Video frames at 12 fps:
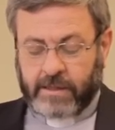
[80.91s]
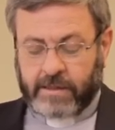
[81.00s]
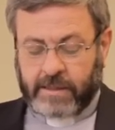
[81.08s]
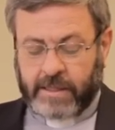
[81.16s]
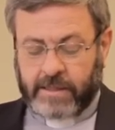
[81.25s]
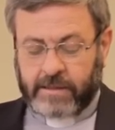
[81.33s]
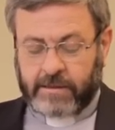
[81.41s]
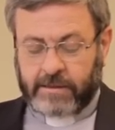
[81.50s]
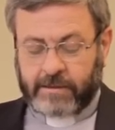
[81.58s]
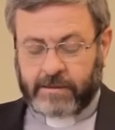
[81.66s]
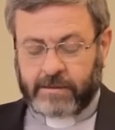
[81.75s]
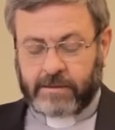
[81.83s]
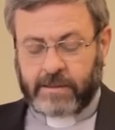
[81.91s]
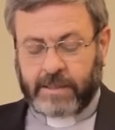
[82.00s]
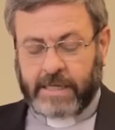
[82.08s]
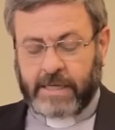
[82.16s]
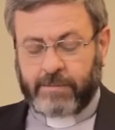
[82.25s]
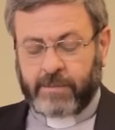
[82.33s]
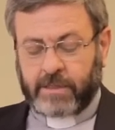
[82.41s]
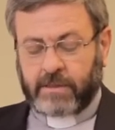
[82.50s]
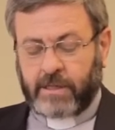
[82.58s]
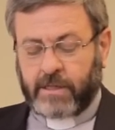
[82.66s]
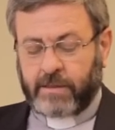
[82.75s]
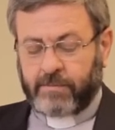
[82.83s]
Then came a
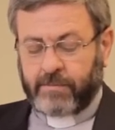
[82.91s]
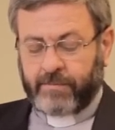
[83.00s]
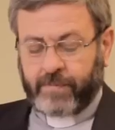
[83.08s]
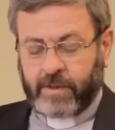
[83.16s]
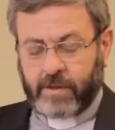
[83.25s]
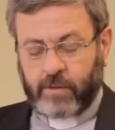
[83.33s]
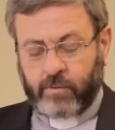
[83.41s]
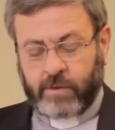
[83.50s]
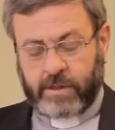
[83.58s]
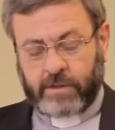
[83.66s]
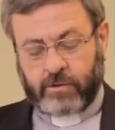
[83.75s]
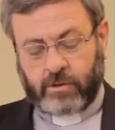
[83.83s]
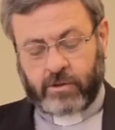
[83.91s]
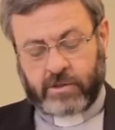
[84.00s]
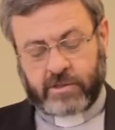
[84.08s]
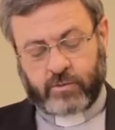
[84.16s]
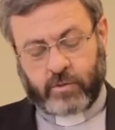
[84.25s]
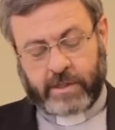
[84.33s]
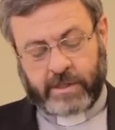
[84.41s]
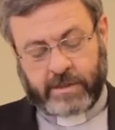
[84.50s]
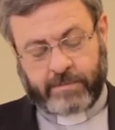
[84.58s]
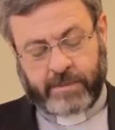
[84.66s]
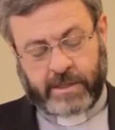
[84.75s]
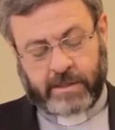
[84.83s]
time when doors were
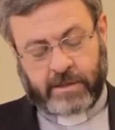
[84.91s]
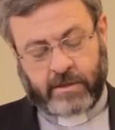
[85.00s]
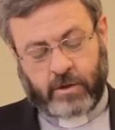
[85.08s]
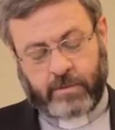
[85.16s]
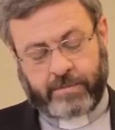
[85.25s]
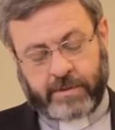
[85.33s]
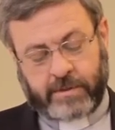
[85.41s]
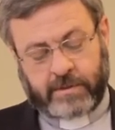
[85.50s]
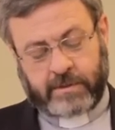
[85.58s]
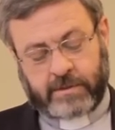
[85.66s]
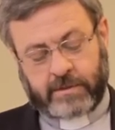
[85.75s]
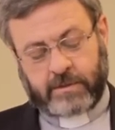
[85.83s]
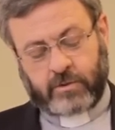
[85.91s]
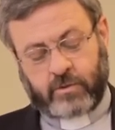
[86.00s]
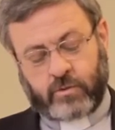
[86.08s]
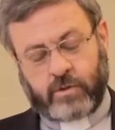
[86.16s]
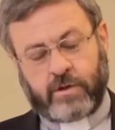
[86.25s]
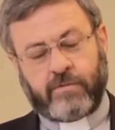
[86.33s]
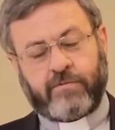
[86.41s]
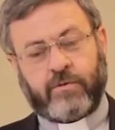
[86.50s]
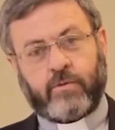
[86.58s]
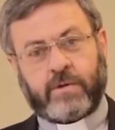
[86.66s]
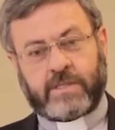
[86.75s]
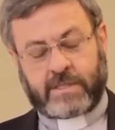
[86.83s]
being opened to
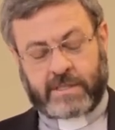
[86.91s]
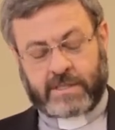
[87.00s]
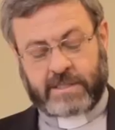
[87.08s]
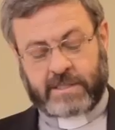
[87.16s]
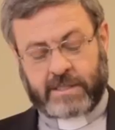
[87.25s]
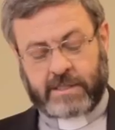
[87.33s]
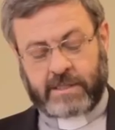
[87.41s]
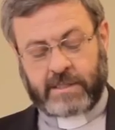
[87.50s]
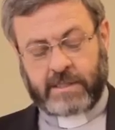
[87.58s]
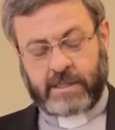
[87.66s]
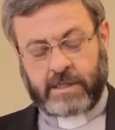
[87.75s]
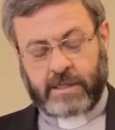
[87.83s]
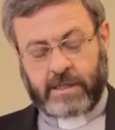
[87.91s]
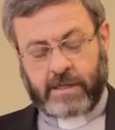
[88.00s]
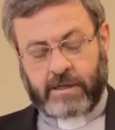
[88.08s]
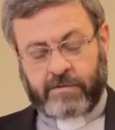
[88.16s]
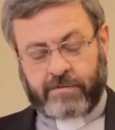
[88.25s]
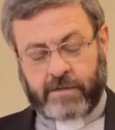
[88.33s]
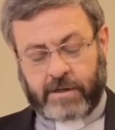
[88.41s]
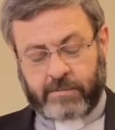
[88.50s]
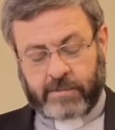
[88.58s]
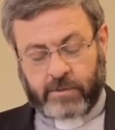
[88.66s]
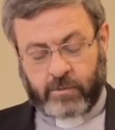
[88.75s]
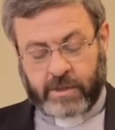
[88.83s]
influences
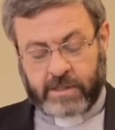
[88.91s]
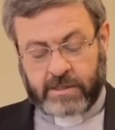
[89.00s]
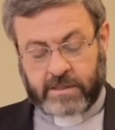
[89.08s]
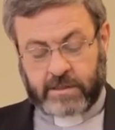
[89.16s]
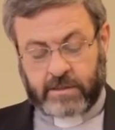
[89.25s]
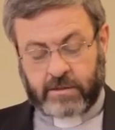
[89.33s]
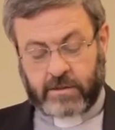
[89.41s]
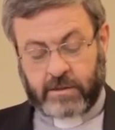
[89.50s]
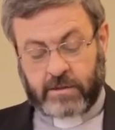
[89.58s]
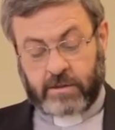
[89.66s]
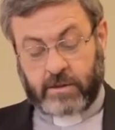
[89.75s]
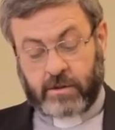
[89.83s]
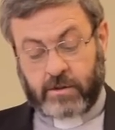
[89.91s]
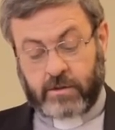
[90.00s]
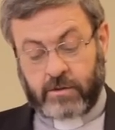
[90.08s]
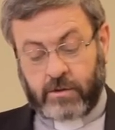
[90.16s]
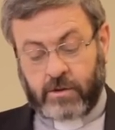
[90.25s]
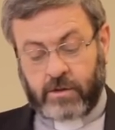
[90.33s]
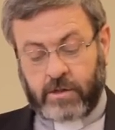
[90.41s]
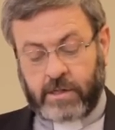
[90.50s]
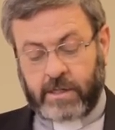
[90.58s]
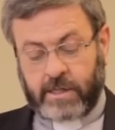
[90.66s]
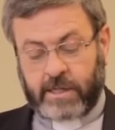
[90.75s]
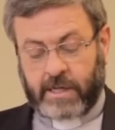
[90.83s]
from the West on
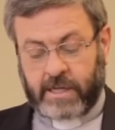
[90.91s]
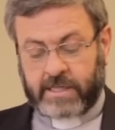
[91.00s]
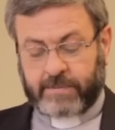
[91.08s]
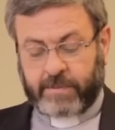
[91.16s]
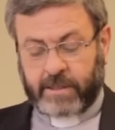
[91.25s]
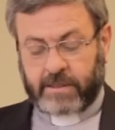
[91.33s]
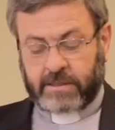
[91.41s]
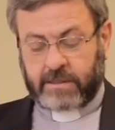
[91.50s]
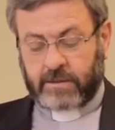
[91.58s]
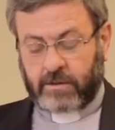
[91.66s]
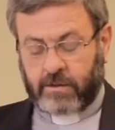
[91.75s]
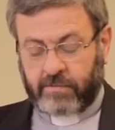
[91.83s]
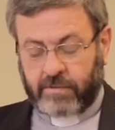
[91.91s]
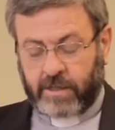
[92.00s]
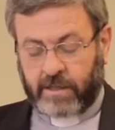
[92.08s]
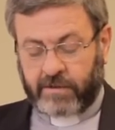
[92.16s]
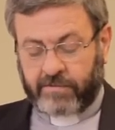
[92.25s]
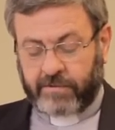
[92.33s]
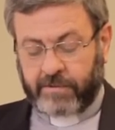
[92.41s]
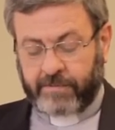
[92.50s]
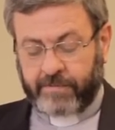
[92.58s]
all aspects of life.